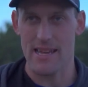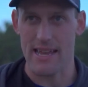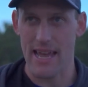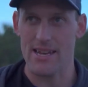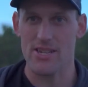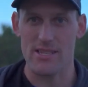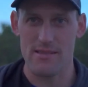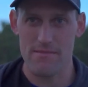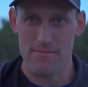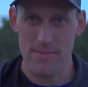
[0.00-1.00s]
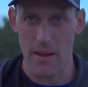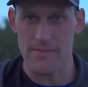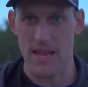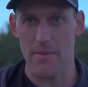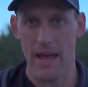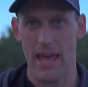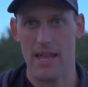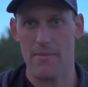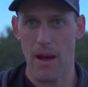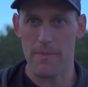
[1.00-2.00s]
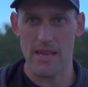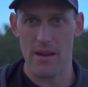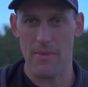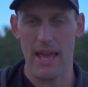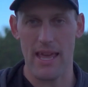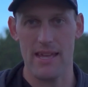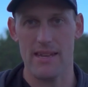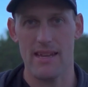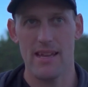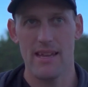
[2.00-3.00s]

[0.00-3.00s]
It kind of just comes out of my hand, it pops out of my hand.